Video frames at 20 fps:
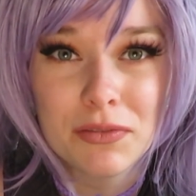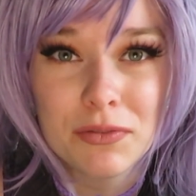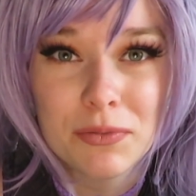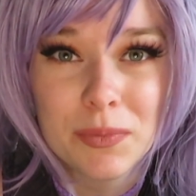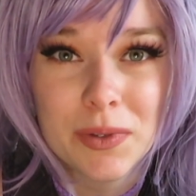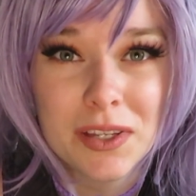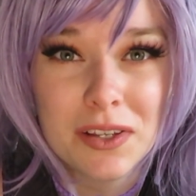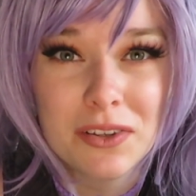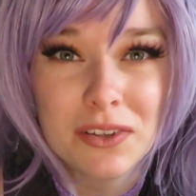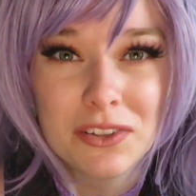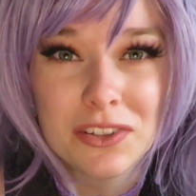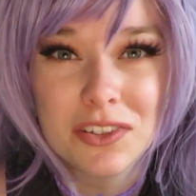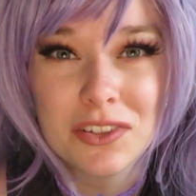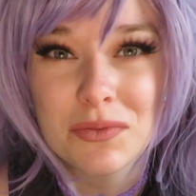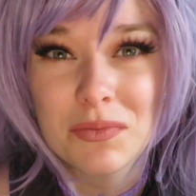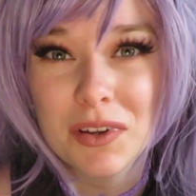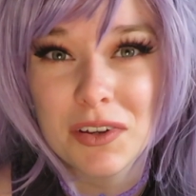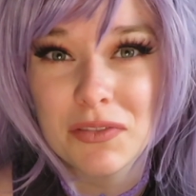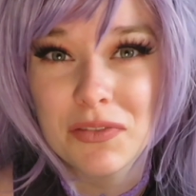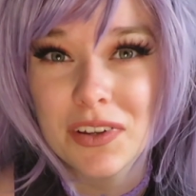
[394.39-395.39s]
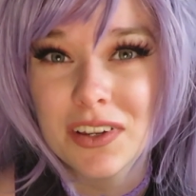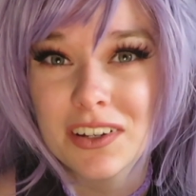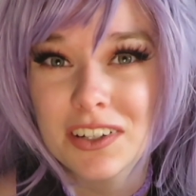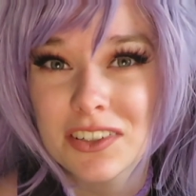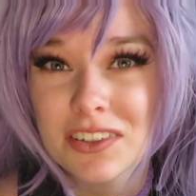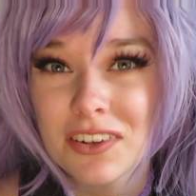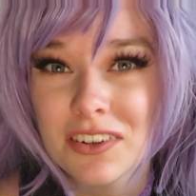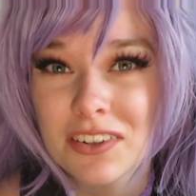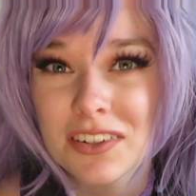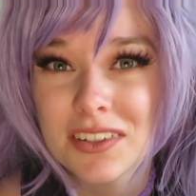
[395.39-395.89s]
because my fingers
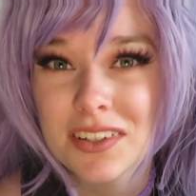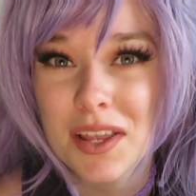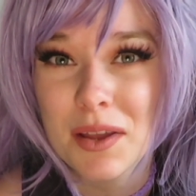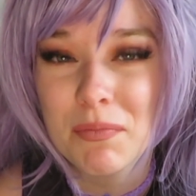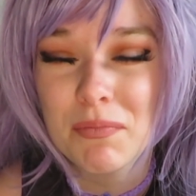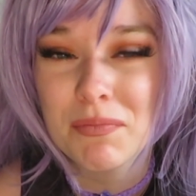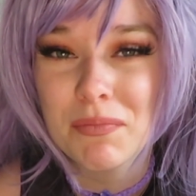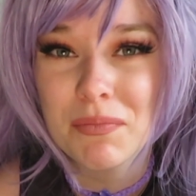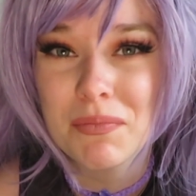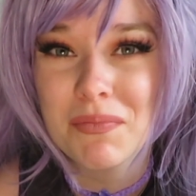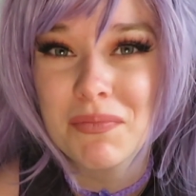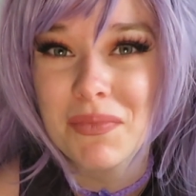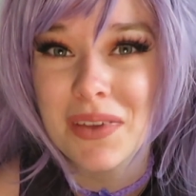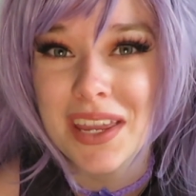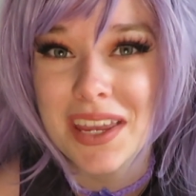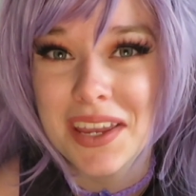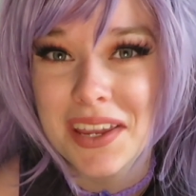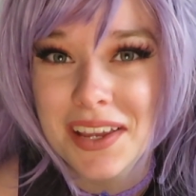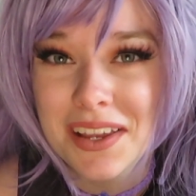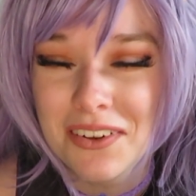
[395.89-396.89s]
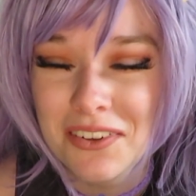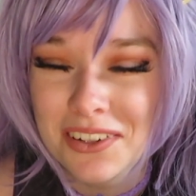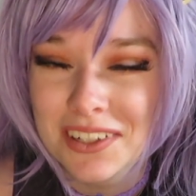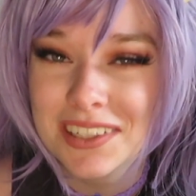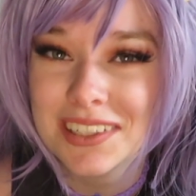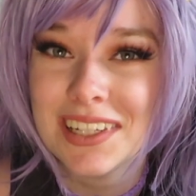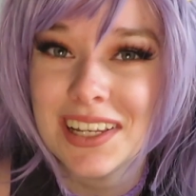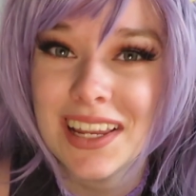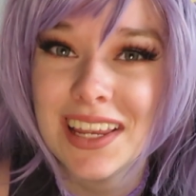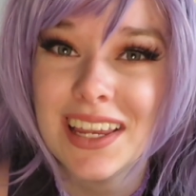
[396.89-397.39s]
aren't that big,
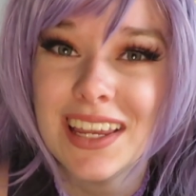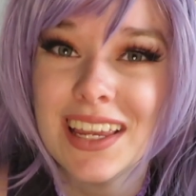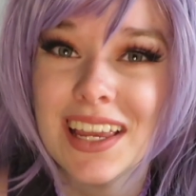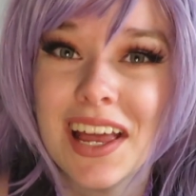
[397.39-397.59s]
honestly,